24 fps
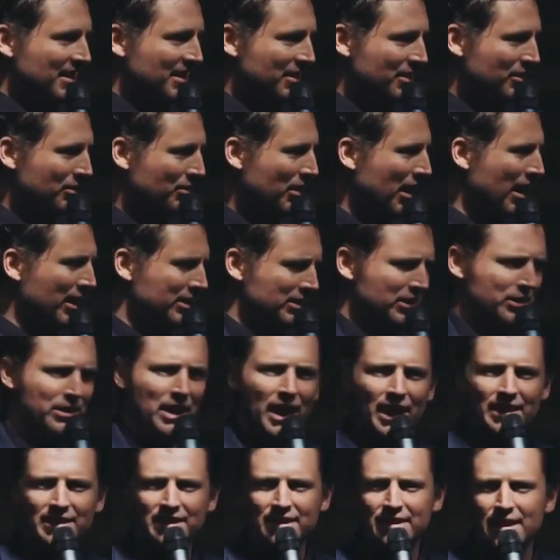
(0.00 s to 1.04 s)
Wow, you
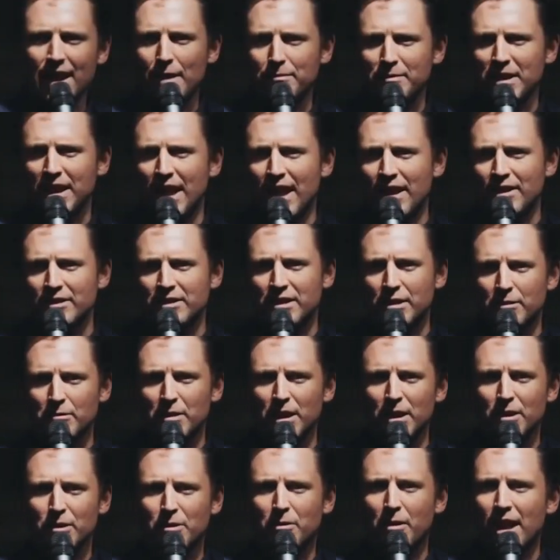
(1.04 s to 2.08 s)
guys stopped the energy real
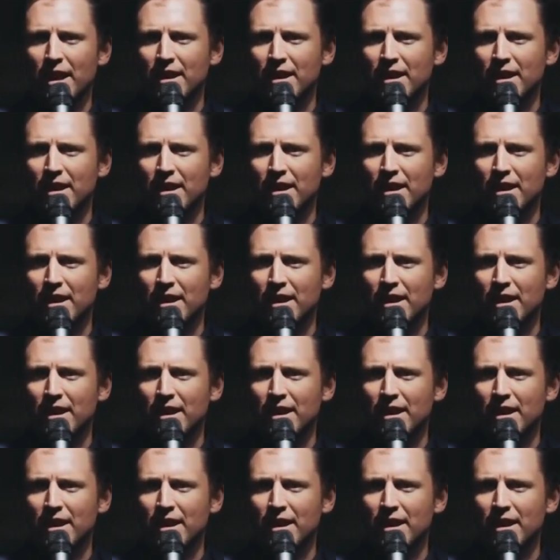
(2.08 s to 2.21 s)
quick.